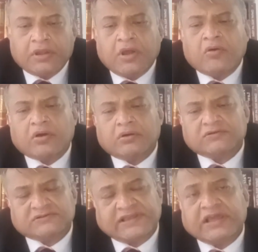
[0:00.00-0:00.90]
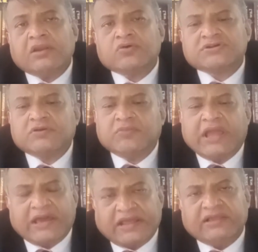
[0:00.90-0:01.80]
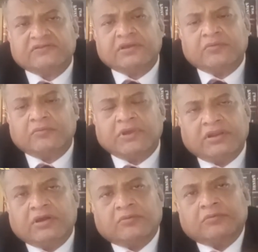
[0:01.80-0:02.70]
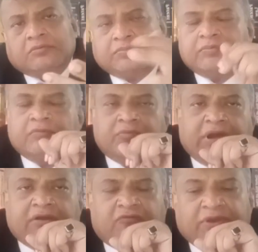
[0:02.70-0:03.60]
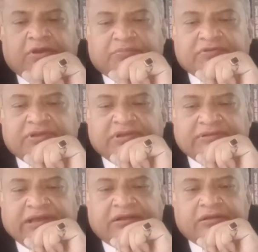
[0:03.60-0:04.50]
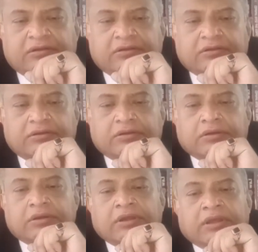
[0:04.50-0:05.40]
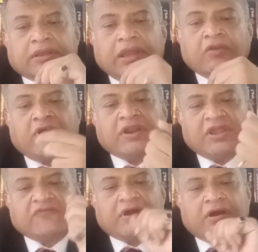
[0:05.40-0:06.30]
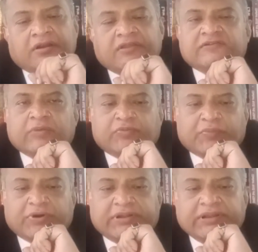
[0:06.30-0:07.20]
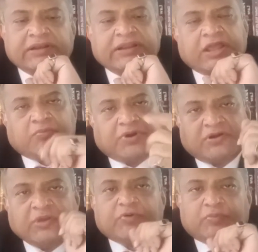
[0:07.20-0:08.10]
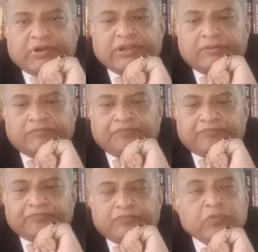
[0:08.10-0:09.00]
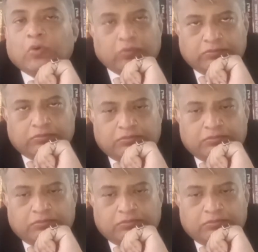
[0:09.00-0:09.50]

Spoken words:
Now, second question may arise in many of the mind of many a person is that, can one gift unregistered property like Pagri property? No.